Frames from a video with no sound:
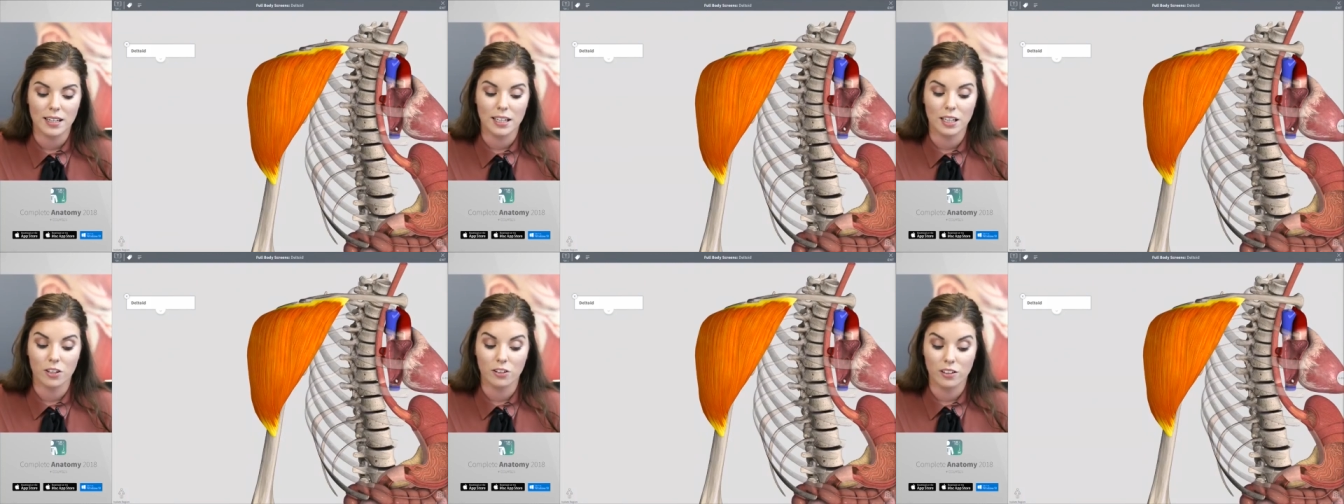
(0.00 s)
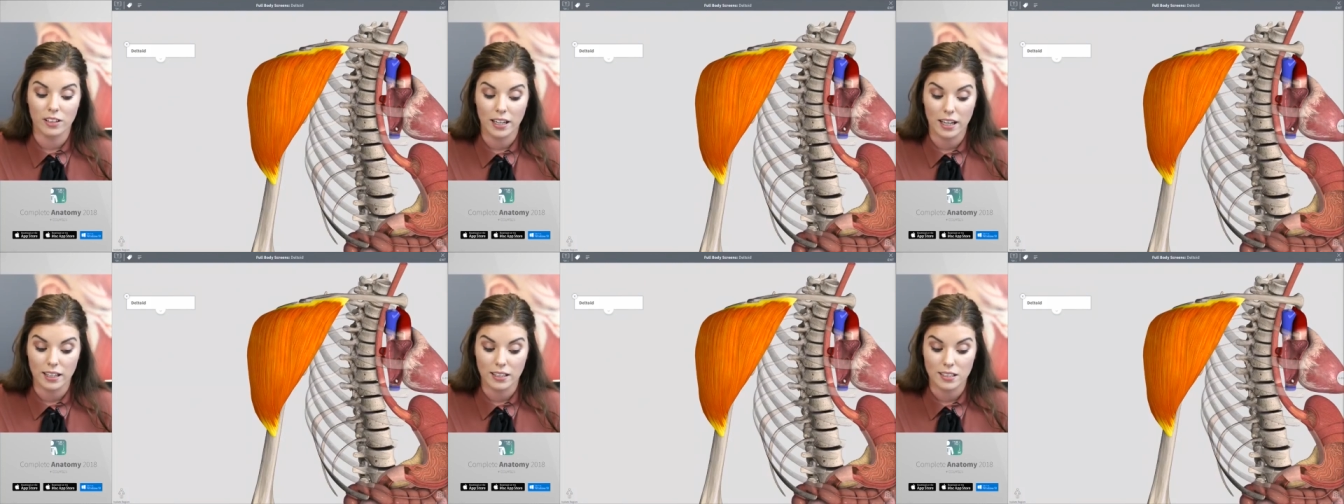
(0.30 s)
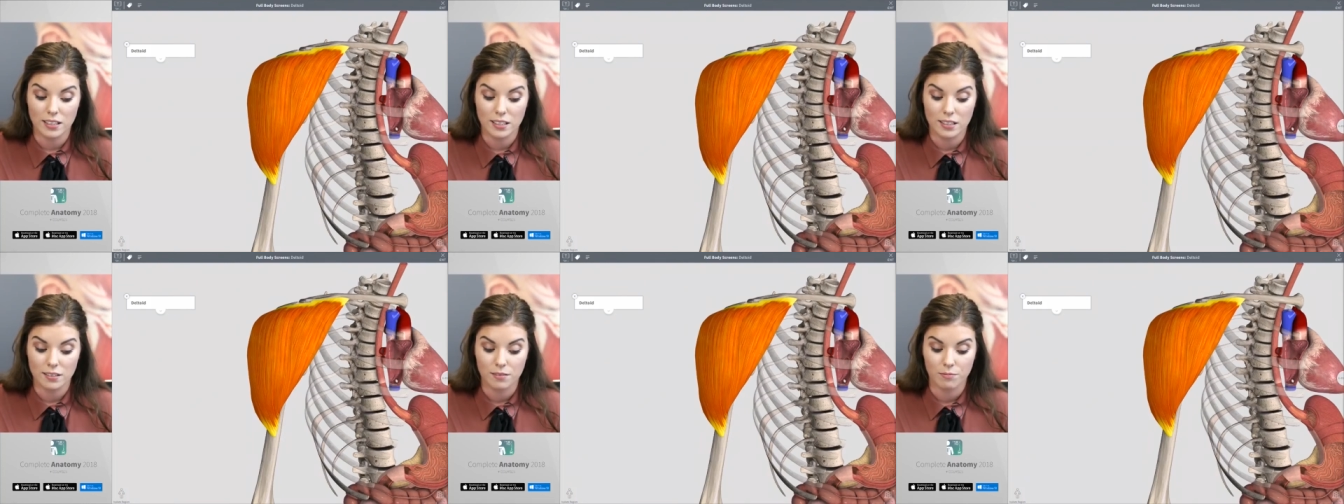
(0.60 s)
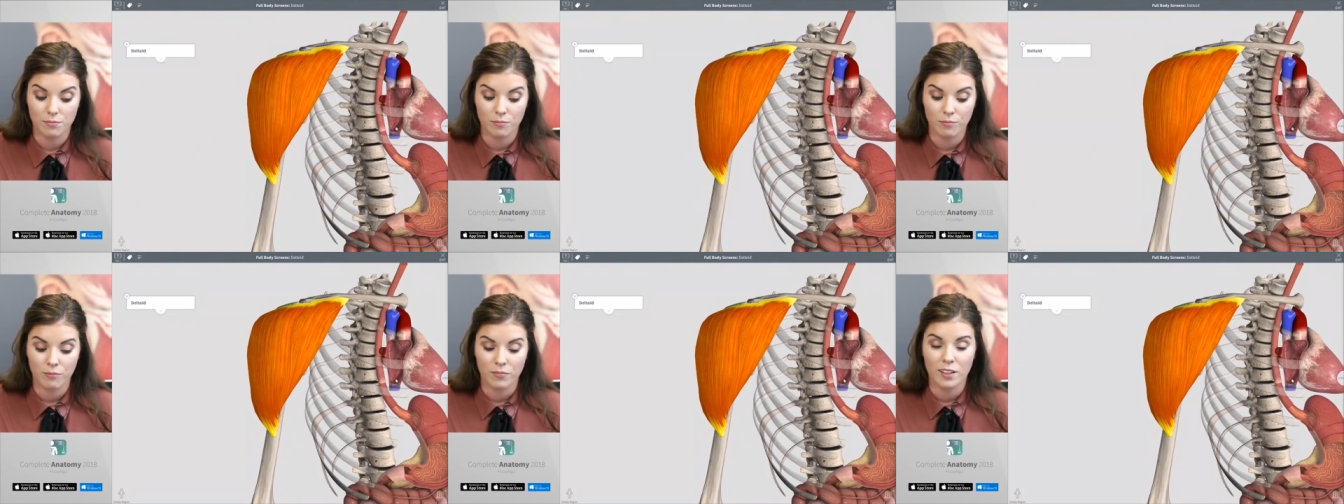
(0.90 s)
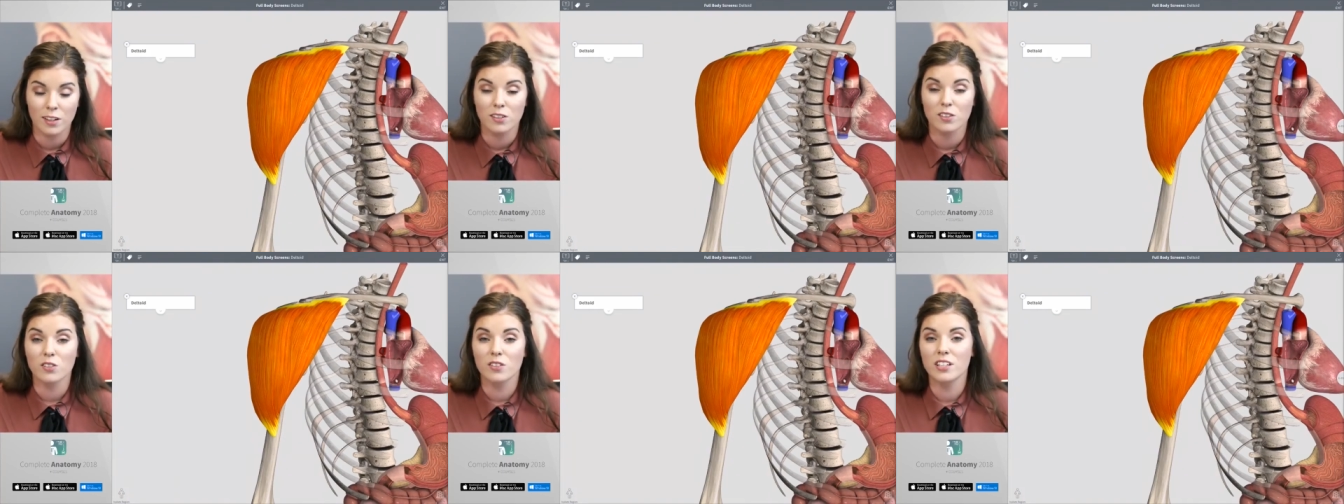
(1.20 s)
I create?
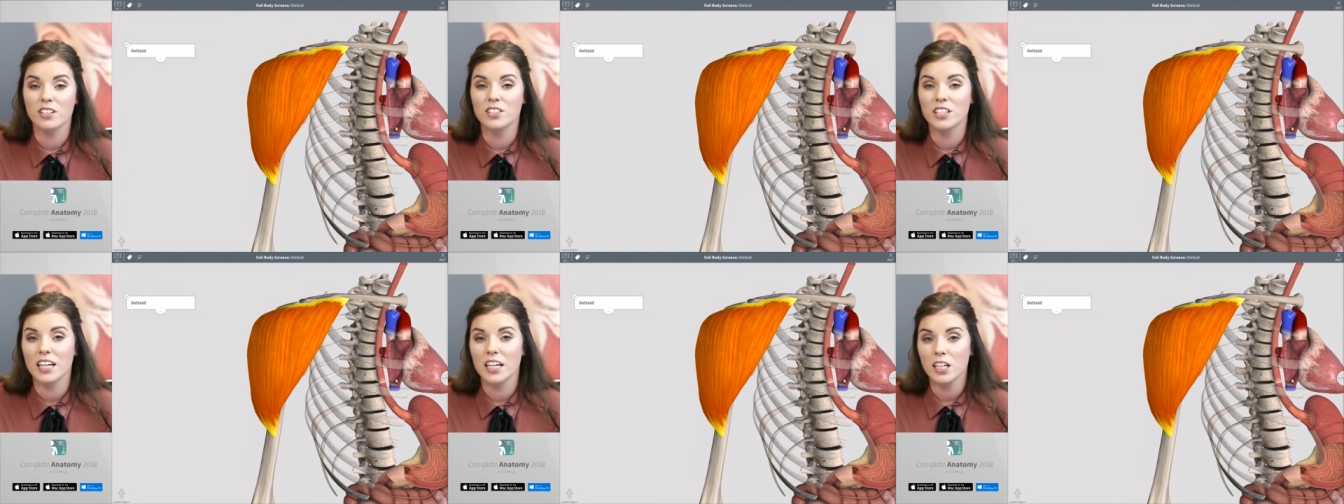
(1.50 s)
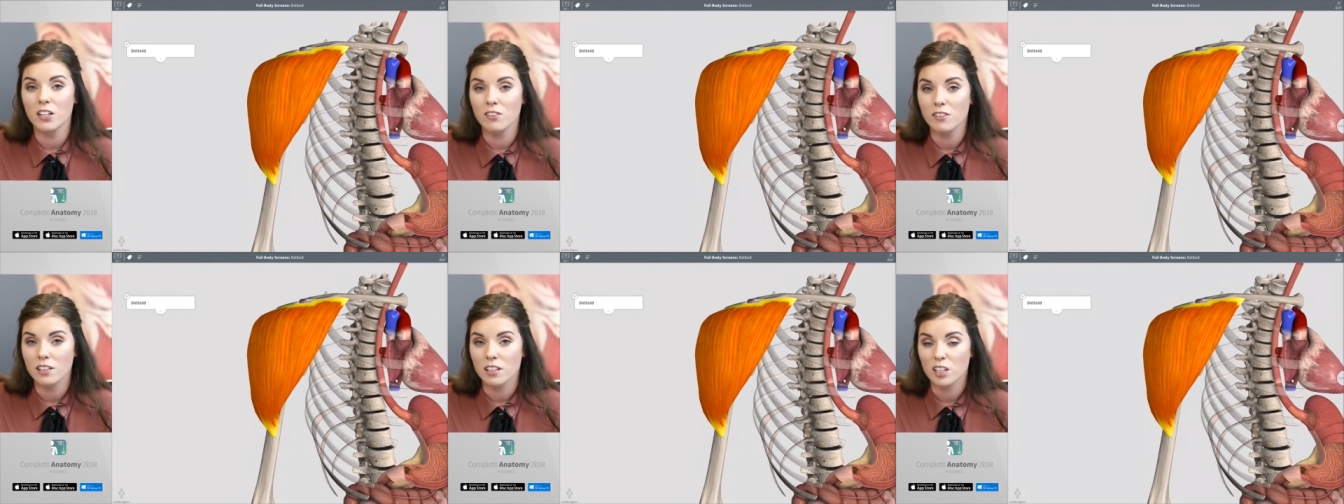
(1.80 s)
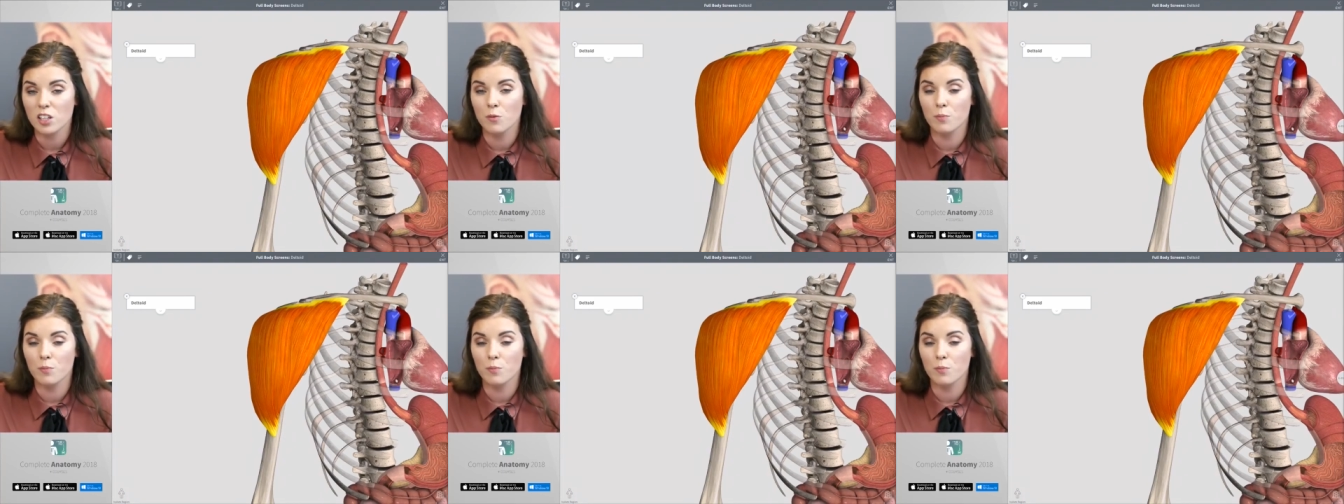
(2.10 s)
So the general